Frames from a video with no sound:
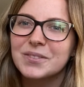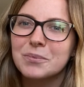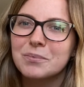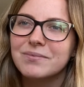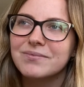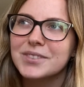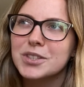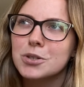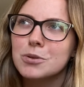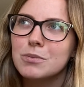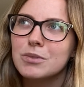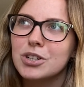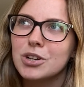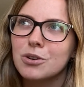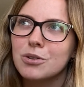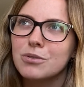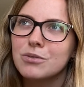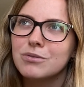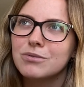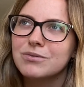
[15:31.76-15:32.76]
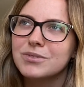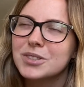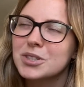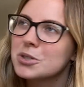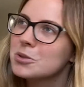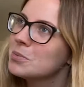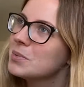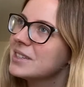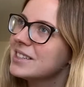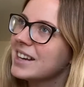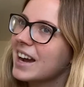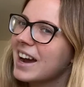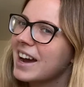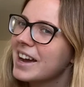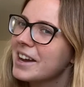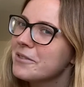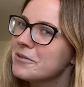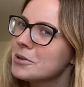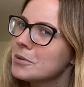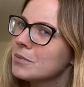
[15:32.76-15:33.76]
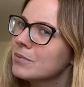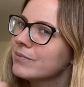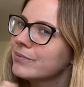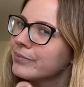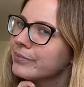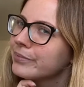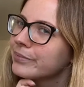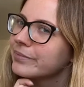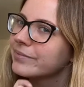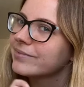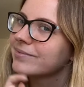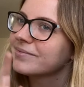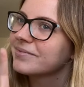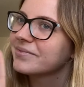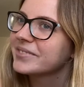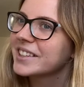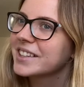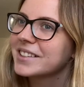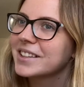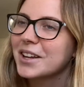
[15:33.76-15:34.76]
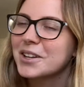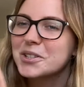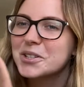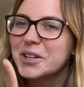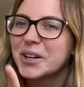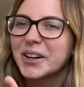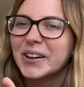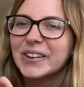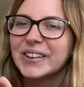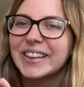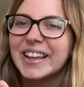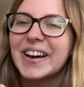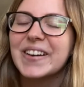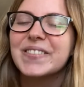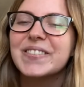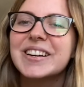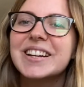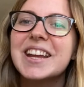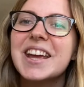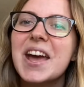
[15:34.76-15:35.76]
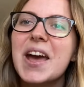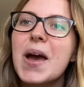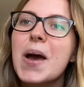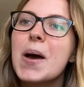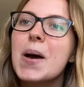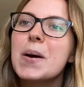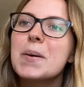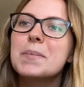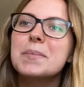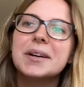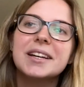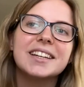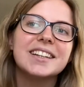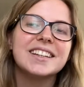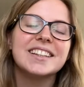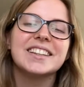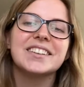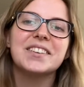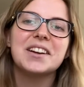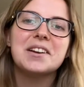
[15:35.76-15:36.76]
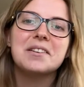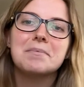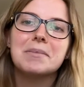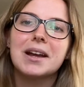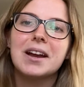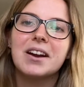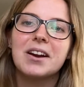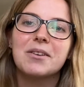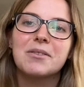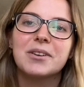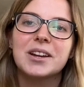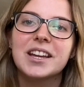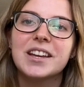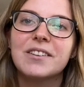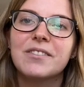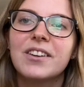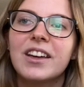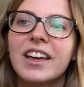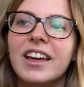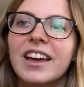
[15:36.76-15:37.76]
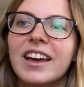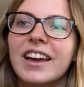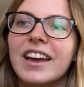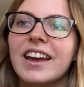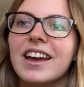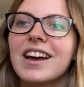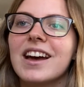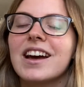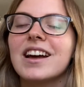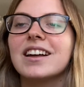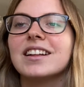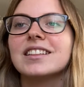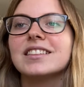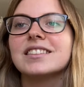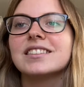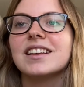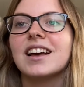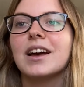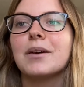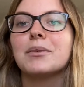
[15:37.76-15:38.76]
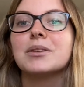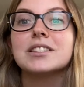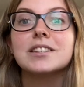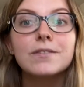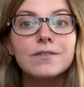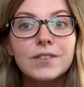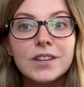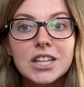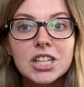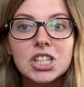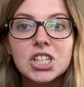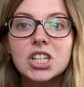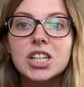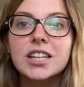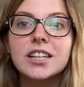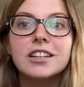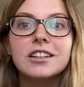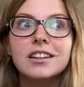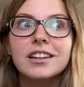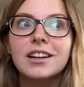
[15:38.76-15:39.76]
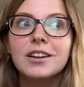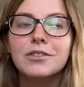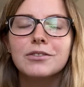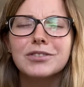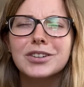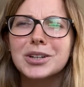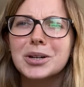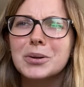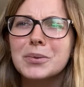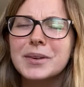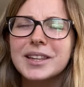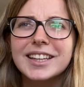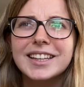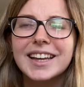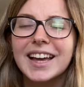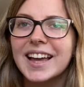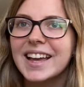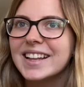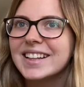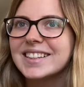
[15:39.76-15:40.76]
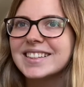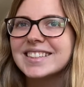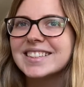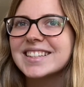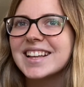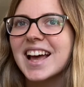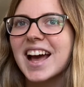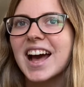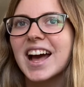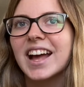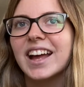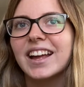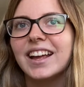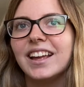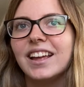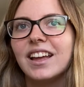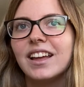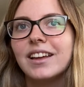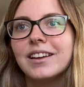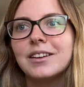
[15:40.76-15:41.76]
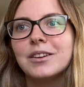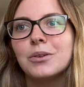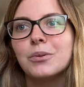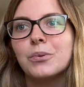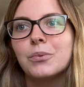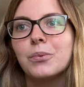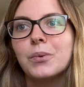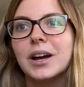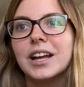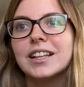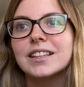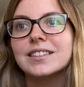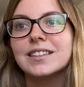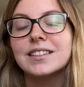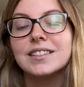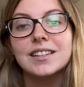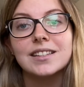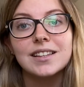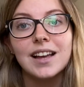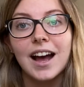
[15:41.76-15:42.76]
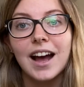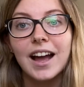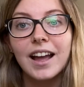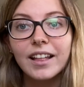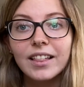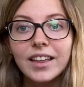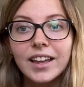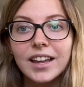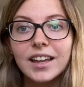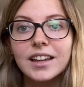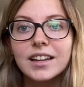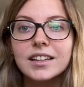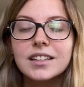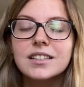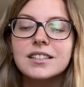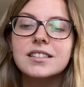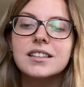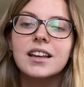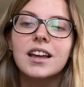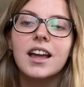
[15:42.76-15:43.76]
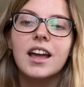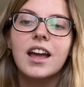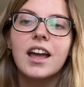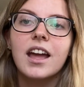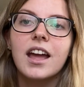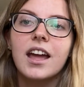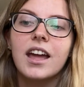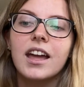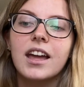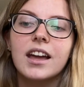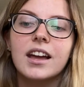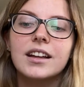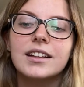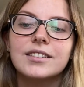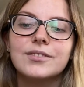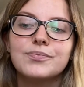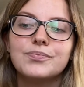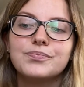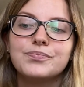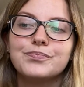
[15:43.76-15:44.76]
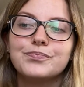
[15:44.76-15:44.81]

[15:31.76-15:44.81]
mm, scuba dove scuba dived hmm not sure that one, but in the Great Barrier Reef. And I went to Fiji for a weekend. I went to Thailand and